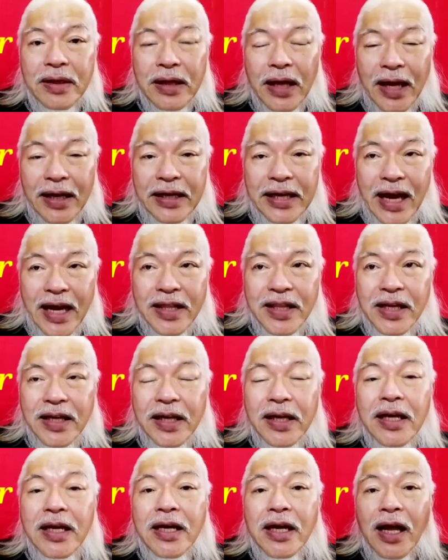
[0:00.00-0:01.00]
And the other
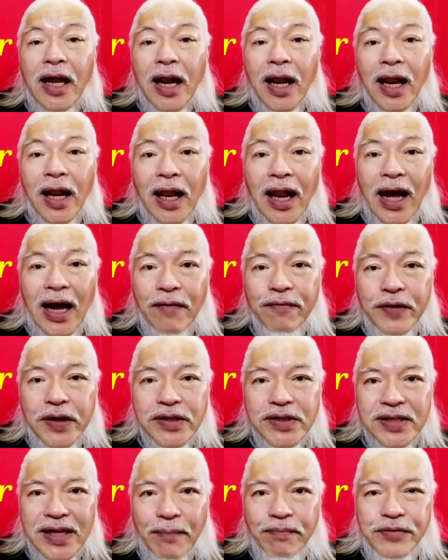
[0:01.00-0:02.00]
thing, love
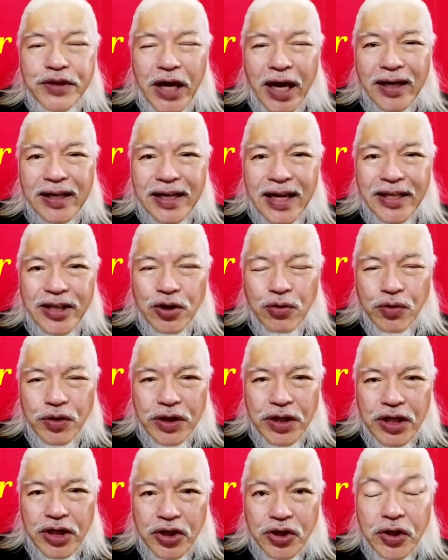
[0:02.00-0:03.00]
the subject that you
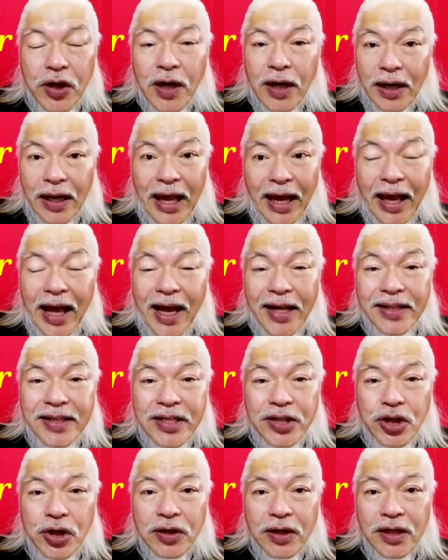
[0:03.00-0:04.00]
teach. Like I
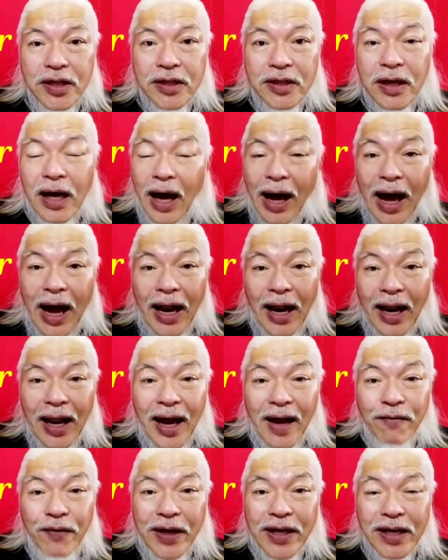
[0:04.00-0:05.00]
teach English. I
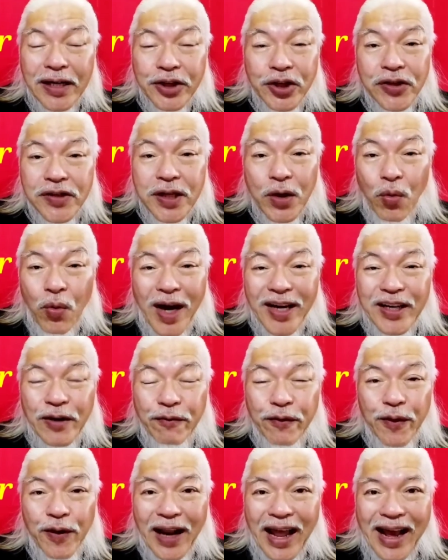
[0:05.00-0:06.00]
love English. It's a
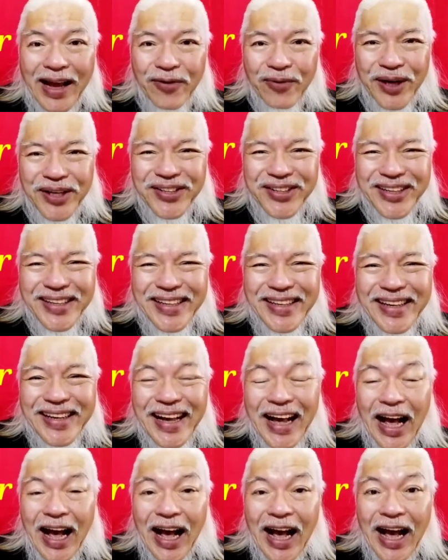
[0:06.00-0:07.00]
wonderful language.
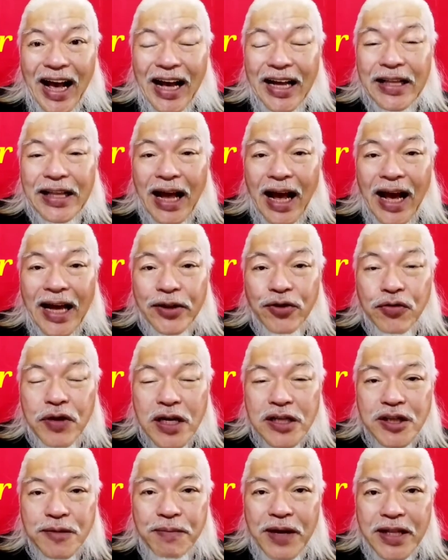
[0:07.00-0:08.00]
And I
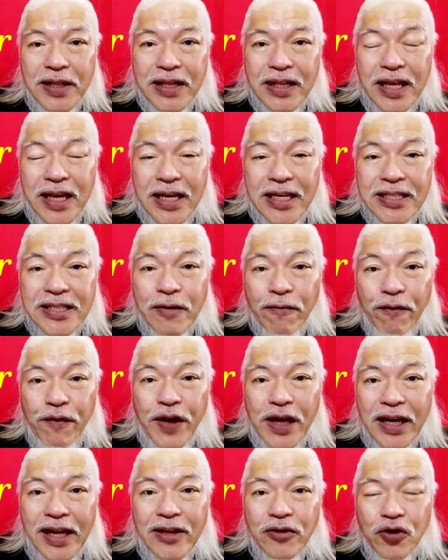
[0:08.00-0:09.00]
transmit this
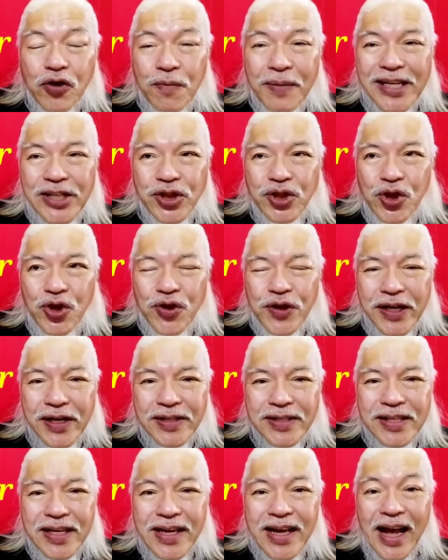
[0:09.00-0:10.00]
feeling to my
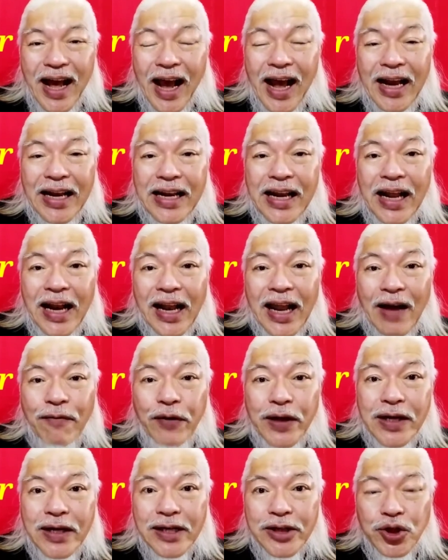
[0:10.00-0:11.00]
students. And they
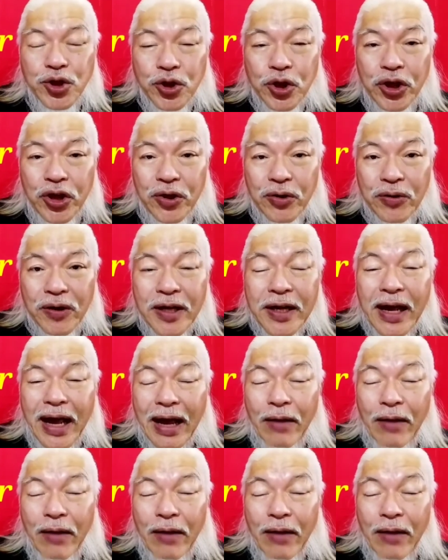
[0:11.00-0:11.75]
love English too.